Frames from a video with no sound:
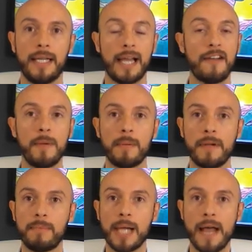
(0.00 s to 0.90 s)
and a lot of
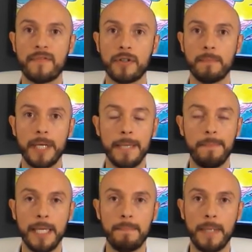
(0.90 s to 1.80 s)
people have applied for a
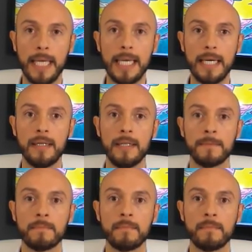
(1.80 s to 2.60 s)
PPP.